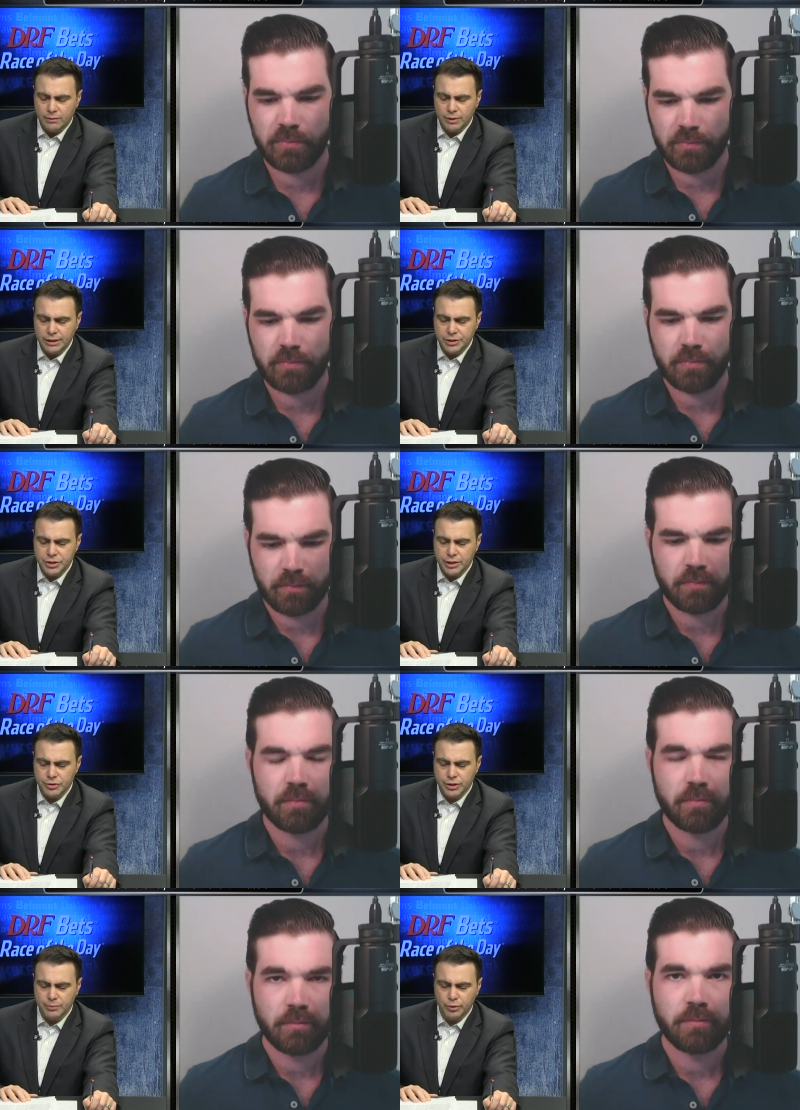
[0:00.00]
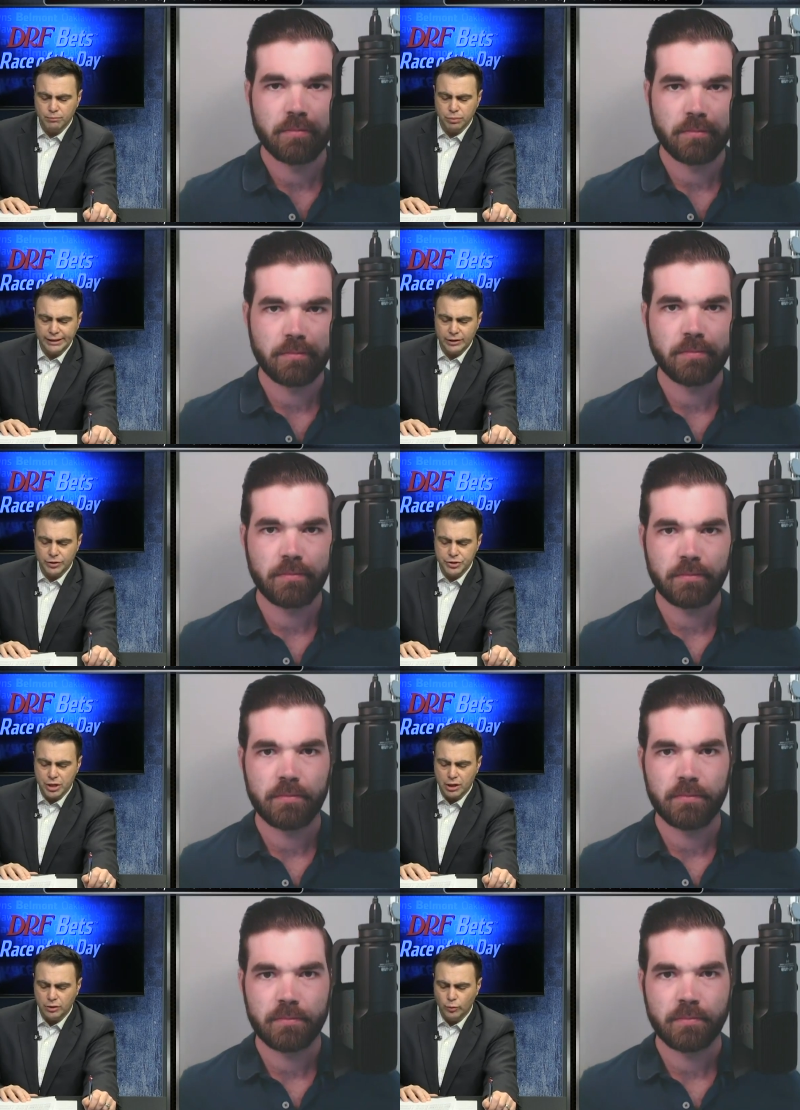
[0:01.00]
Speaker 1: but Nick Zito's going to put
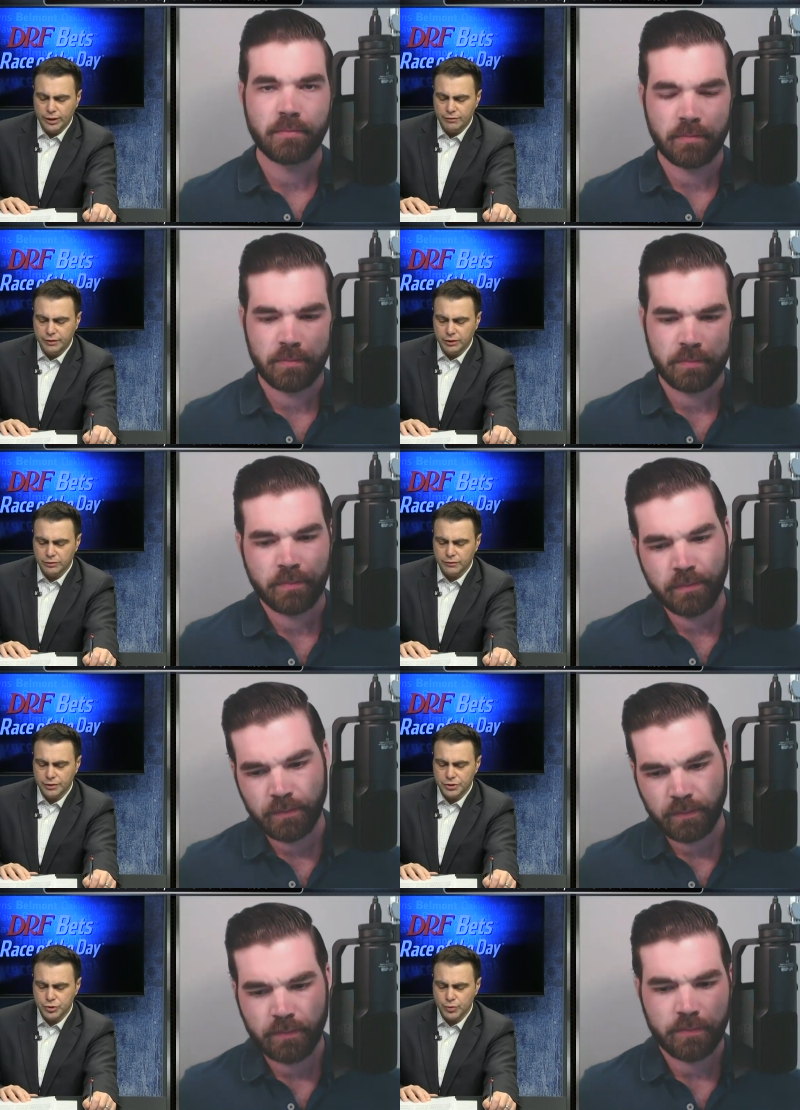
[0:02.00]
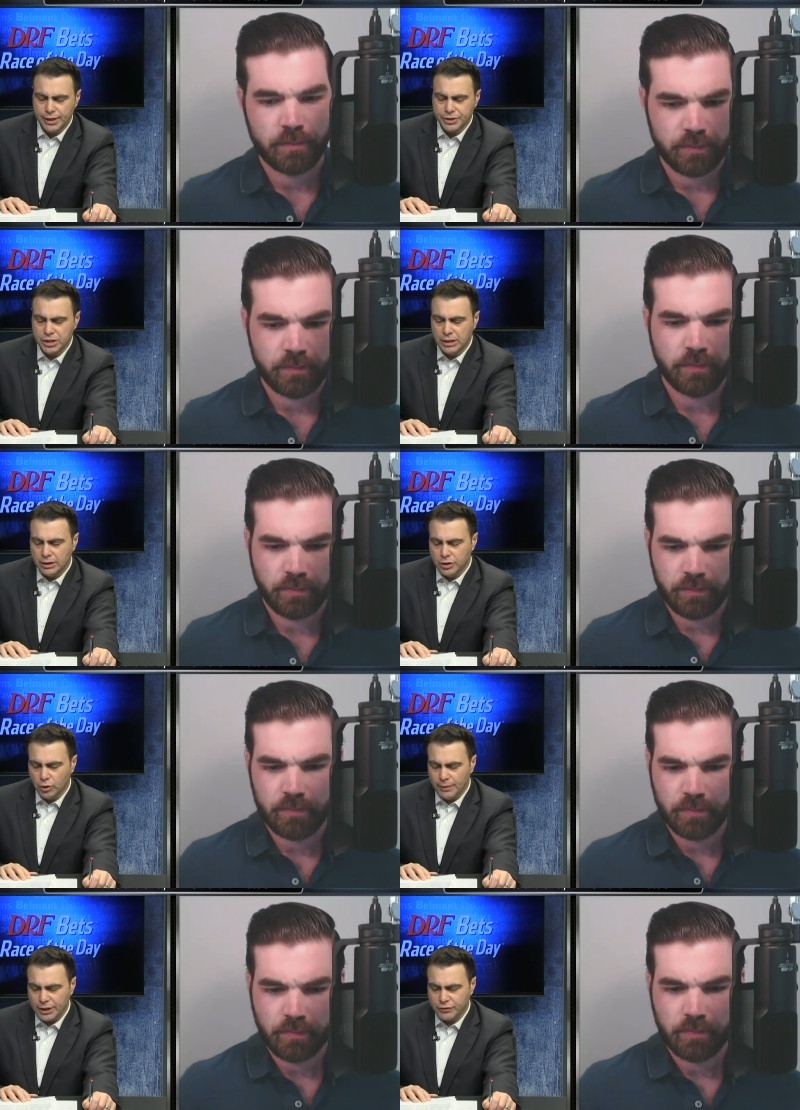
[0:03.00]
blinkers on Wheatfield for this race.
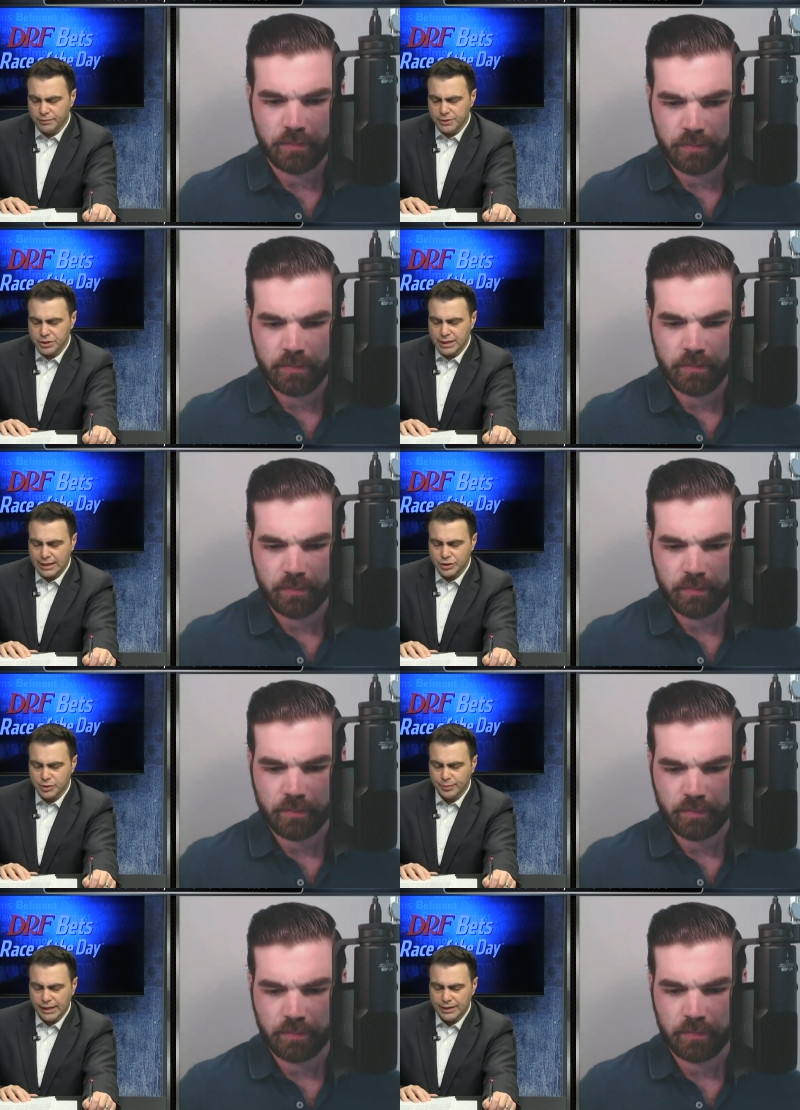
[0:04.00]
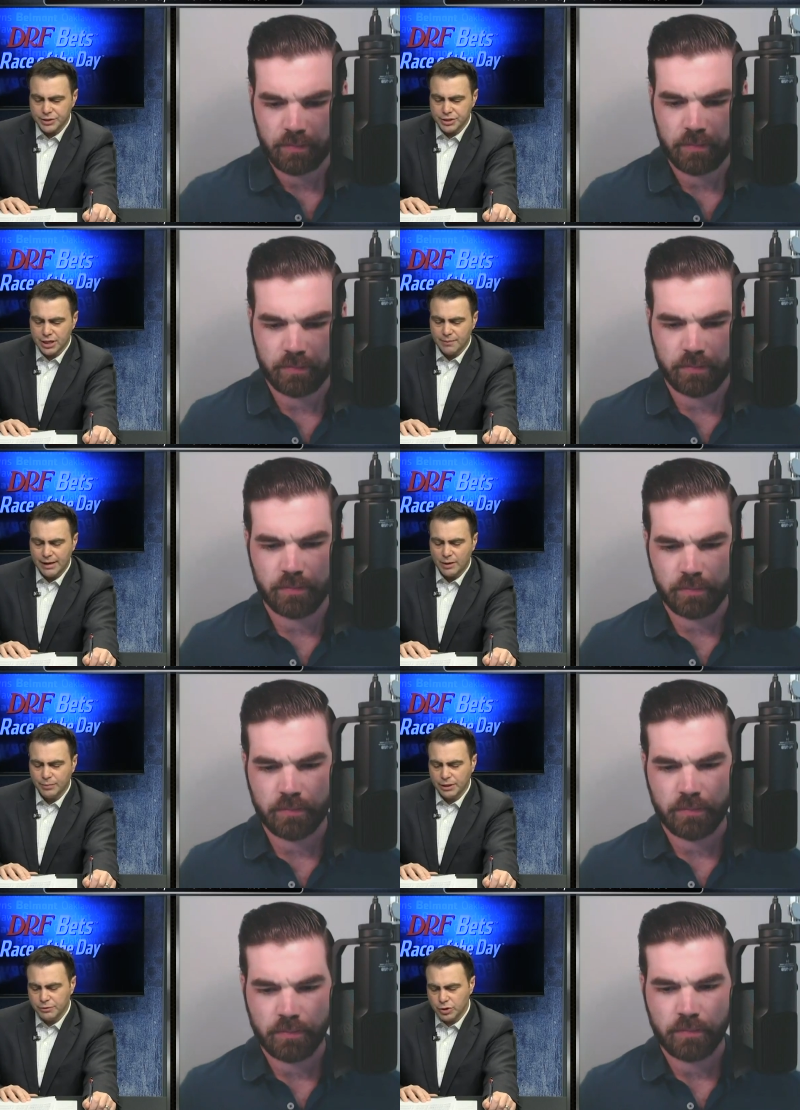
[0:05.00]
No match for Miss Gossip last time
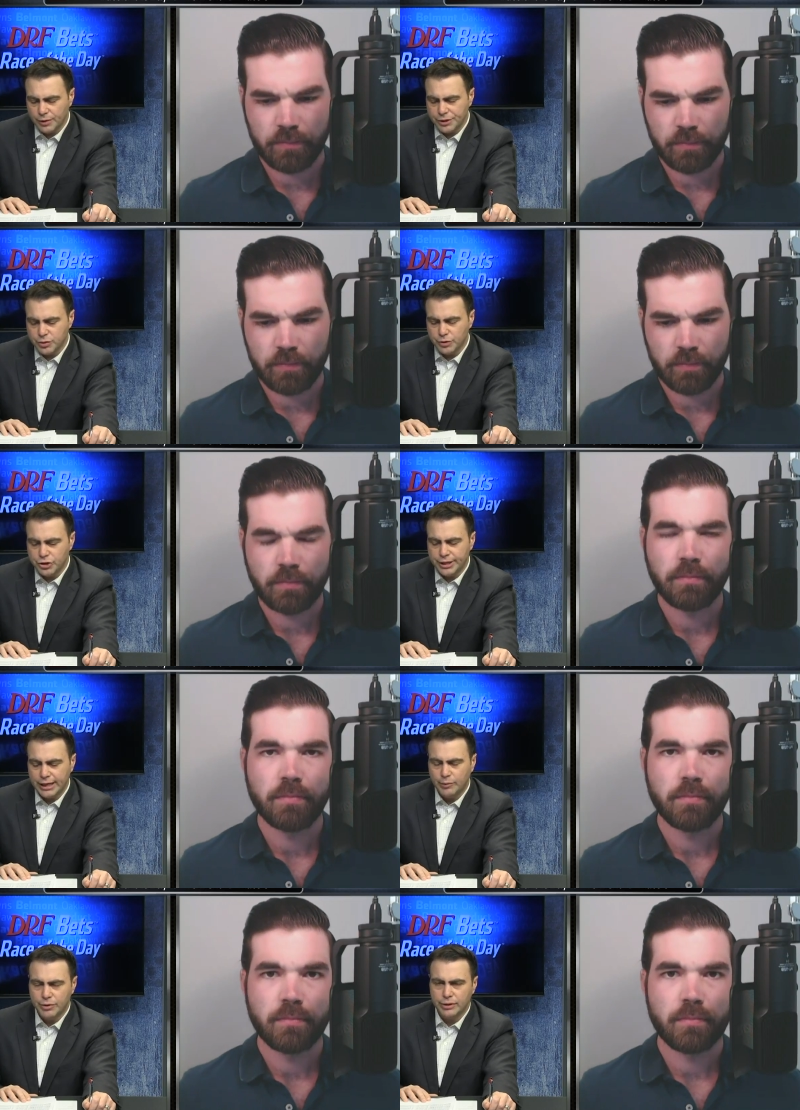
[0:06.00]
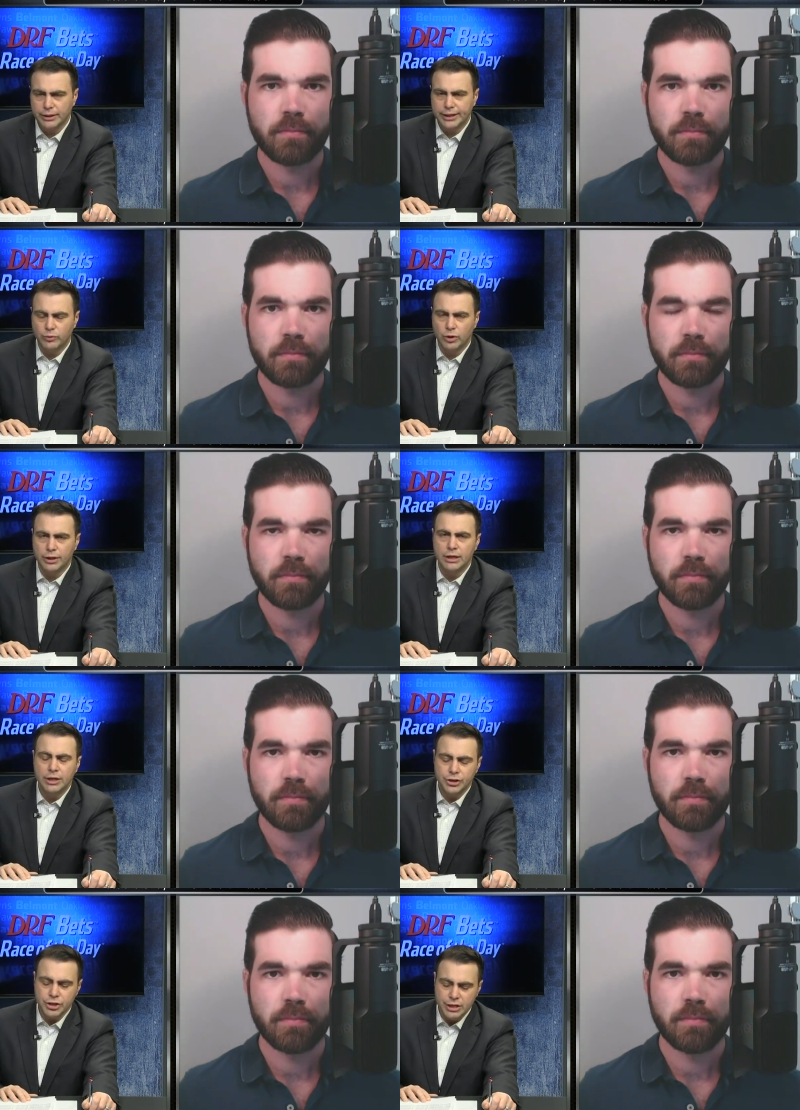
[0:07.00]
out, but that was a race in which she came with a late run.
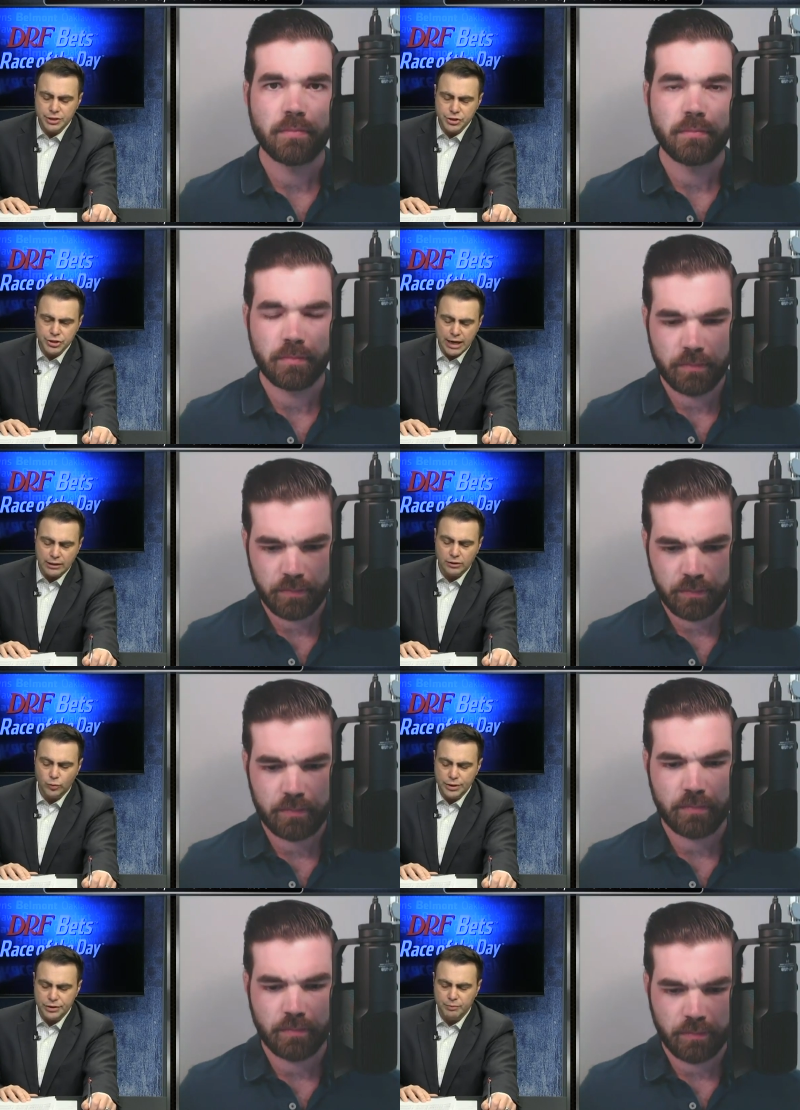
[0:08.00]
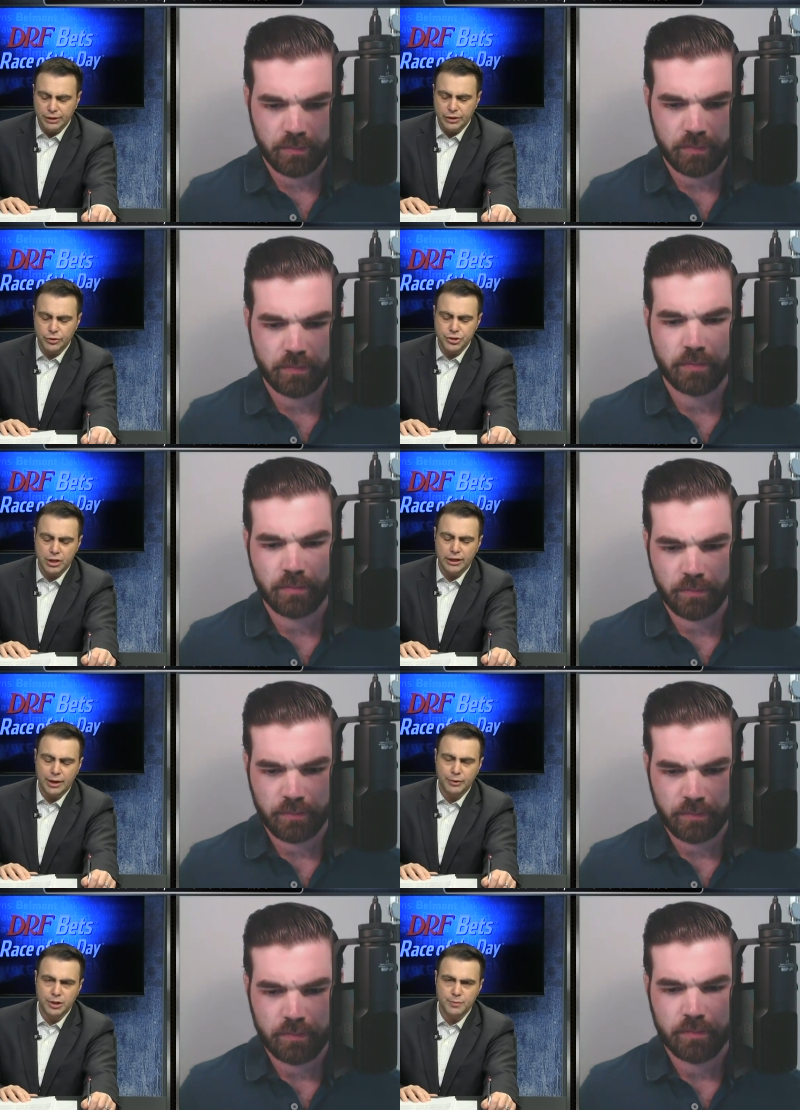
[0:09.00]
She is solid. With the blinkers on,
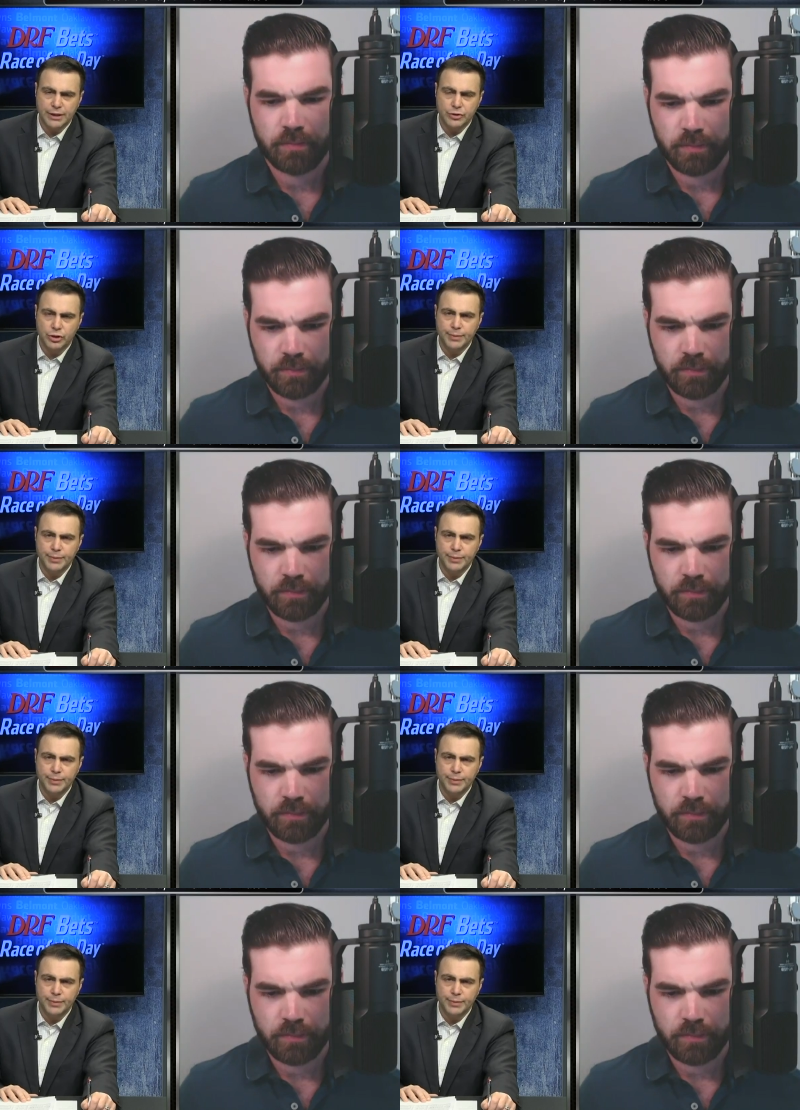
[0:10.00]
I would expect her to